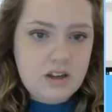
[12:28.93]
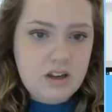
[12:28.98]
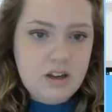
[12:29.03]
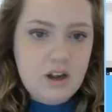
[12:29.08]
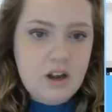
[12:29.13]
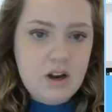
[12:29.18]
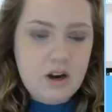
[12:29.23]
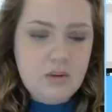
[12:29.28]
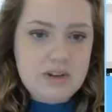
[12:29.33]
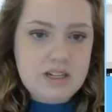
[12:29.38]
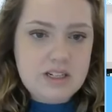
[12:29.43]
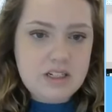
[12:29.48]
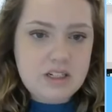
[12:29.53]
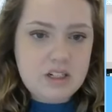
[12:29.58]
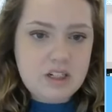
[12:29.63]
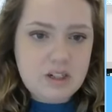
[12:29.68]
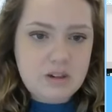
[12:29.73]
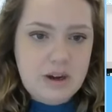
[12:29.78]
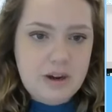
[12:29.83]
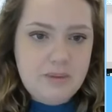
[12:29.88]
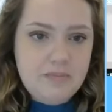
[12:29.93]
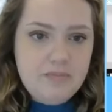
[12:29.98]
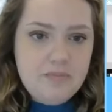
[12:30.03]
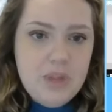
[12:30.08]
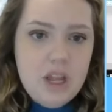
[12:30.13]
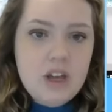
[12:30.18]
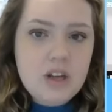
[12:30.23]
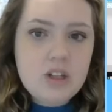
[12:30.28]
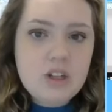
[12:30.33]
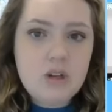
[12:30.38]
It opens into it.
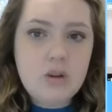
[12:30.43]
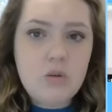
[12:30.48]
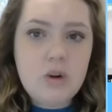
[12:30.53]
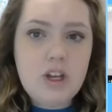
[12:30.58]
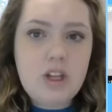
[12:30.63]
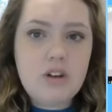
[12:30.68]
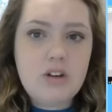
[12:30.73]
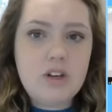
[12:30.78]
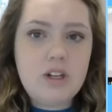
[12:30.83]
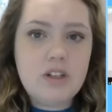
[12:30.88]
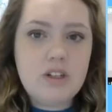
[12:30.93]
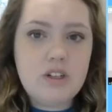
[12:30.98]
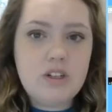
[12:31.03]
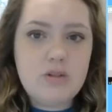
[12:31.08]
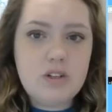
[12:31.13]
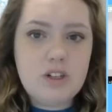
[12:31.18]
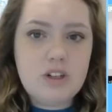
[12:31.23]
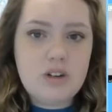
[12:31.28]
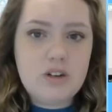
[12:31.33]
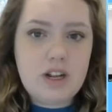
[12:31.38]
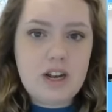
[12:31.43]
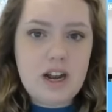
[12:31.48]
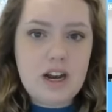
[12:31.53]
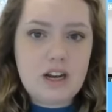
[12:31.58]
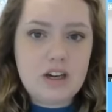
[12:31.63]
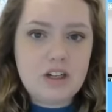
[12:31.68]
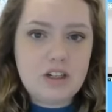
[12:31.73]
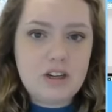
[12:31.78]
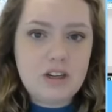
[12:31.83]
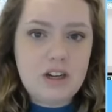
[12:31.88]
So what you can do is you can
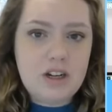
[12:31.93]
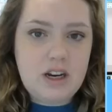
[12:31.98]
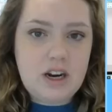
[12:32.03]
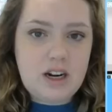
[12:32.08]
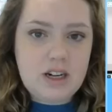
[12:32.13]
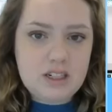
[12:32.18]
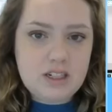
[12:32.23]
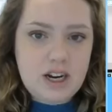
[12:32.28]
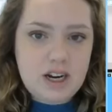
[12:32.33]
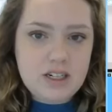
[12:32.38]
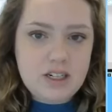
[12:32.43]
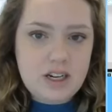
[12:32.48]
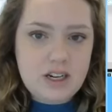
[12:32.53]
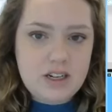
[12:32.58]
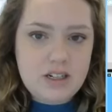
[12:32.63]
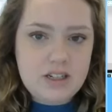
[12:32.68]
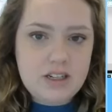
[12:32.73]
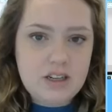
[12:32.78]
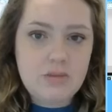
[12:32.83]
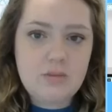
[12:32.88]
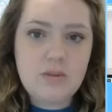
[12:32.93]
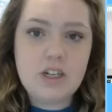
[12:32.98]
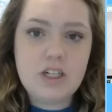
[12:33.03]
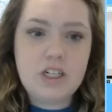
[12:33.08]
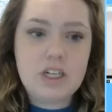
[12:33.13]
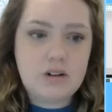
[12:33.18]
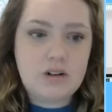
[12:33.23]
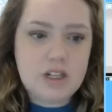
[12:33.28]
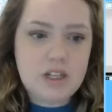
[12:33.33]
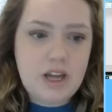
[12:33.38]
actually contact us and reach
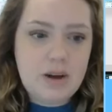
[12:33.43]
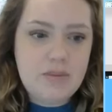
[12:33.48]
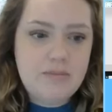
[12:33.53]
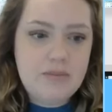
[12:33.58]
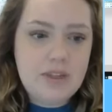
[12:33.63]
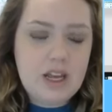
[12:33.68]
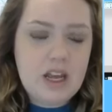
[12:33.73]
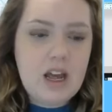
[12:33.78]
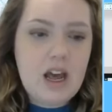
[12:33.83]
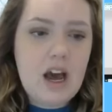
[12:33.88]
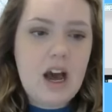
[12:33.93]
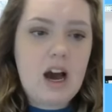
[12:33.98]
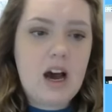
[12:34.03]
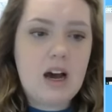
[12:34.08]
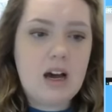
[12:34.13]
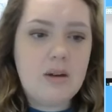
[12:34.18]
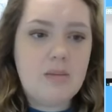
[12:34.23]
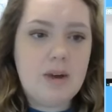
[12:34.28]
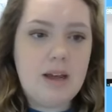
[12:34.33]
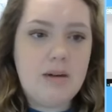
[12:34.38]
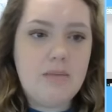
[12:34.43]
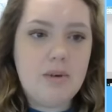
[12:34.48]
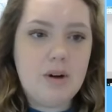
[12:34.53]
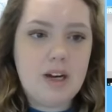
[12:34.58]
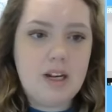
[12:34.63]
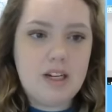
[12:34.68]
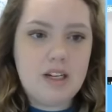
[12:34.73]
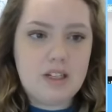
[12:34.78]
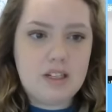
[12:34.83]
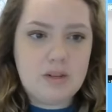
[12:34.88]
out to them and
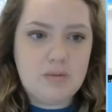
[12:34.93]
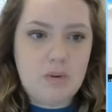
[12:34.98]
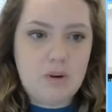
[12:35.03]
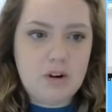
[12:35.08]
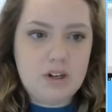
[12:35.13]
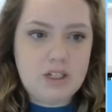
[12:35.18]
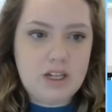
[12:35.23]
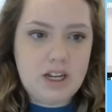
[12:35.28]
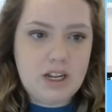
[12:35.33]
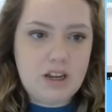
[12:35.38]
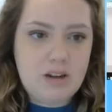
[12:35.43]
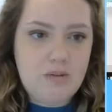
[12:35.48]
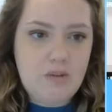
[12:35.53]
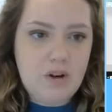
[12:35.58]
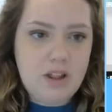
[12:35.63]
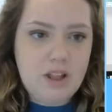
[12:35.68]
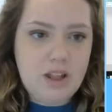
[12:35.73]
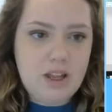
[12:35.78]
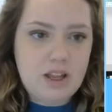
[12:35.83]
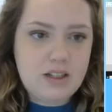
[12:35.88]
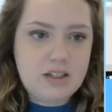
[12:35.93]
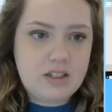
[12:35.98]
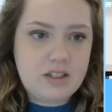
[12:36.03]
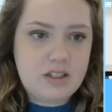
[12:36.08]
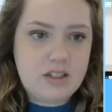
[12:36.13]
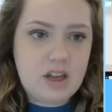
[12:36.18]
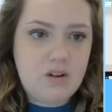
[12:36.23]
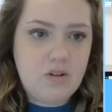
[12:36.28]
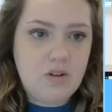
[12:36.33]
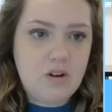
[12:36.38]
put in a support ticket for this
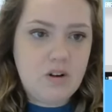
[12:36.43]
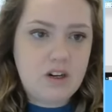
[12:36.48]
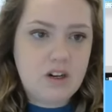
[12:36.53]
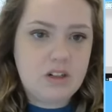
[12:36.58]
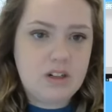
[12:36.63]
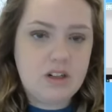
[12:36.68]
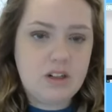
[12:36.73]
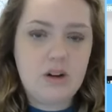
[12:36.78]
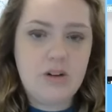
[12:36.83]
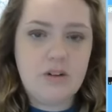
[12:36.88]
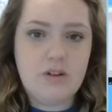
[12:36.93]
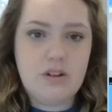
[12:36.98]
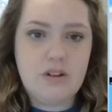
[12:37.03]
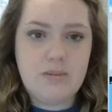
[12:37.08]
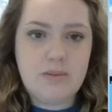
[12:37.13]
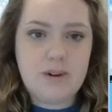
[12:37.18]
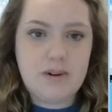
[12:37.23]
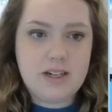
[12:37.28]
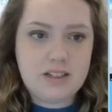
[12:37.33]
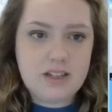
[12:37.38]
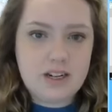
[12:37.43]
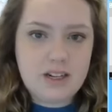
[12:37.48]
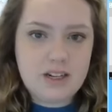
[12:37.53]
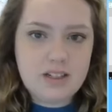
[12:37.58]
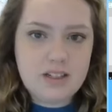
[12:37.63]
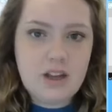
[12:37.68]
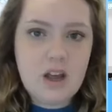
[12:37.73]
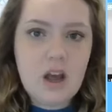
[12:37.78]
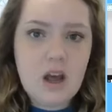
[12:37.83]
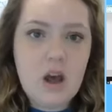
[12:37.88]
in order to go through the
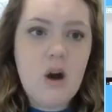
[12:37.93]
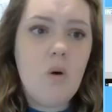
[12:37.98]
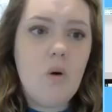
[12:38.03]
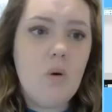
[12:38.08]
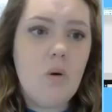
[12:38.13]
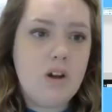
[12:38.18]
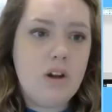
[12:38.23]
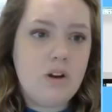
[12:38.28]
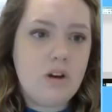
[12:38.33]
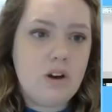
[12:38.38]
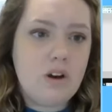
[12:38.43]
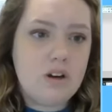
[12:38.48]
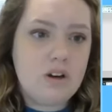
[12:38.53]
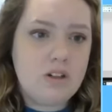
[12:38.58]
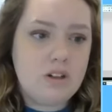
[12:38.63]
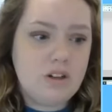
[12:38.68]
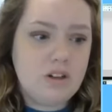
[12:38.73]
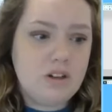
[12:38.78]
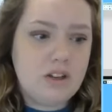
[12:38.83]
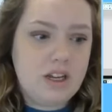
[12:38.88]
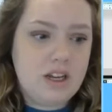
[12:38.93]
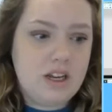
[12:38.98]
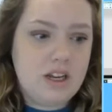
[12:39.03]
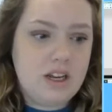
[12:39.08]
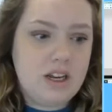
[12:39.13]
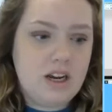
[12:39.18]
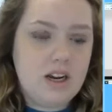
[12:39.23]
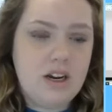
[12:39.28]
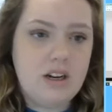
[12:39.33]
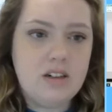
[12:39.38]
process. Or you can also click
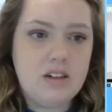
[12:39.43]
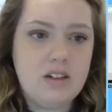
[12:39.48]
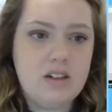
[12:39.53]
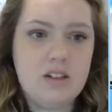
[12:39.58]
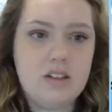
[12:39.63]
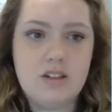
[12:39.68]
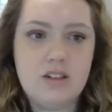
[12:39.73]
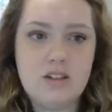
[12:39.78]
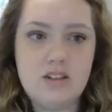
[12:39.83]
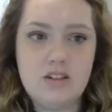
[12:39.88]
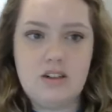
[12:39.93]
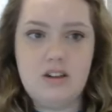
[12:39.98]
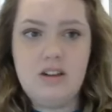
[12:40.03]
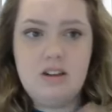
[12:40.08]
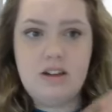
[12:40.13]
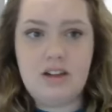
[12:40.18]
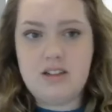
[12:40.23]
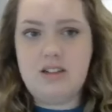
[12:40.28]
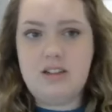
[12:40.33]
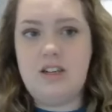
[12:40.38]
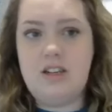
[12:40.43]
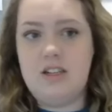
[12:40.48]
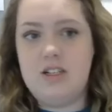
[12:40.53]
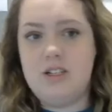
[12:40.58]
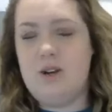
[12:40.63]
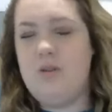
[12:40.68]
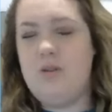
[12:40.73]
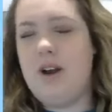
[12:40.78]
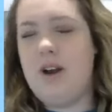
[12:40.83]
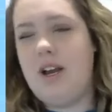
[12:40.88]
here that's an
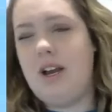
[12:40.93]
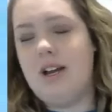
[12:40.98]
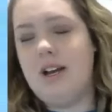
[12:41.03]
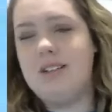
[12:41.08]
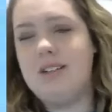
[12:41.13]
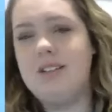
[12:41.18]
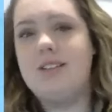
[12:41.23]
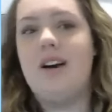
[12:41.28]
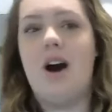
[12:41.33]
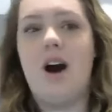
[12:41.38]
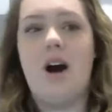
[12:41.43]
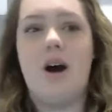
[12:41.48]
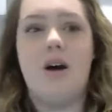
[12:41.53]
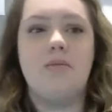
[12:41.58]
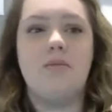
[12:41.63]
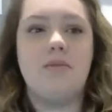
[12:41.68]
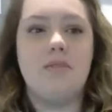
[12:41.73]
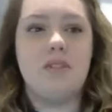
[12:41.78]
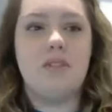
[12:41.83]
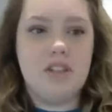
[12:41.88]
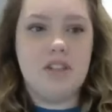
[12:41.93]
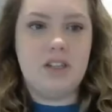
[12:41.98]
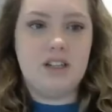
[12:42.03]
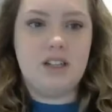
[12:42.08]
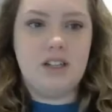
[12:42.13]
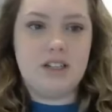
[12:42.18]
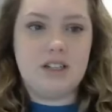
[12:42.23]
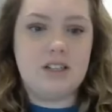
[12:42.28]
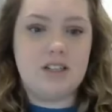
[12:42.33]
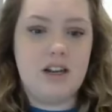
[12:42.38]
easier way, I guess, to
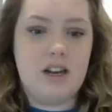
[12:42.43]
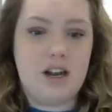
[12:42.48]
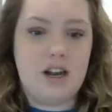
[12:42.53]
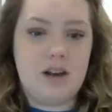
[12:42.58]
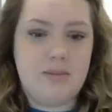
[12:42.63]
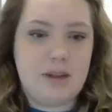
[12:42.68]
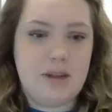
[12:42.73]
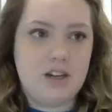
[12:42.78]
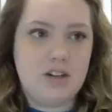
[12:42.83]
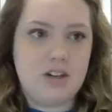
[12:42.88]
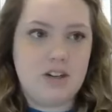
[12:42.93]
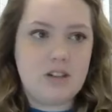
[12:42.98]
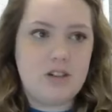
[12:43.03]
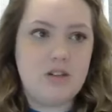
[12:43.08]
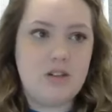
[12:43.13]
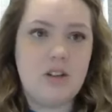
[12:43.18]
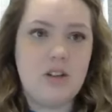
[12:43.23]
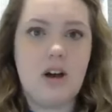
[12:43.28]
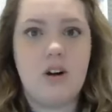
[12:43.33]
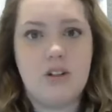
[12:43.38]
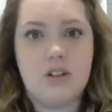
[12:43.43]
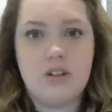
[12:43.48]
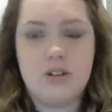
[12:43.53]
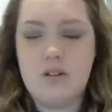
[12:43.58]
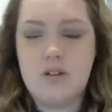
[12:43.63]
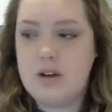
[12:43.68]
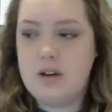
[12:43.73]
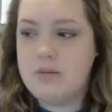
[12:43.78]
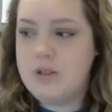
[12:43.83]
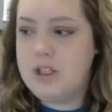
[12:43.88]
delist an IP address. So that also
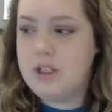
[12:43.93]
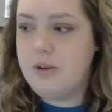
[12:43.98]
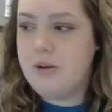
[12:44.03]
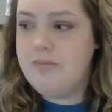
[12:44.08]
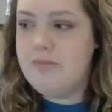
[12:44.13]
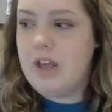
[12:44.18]
helps too.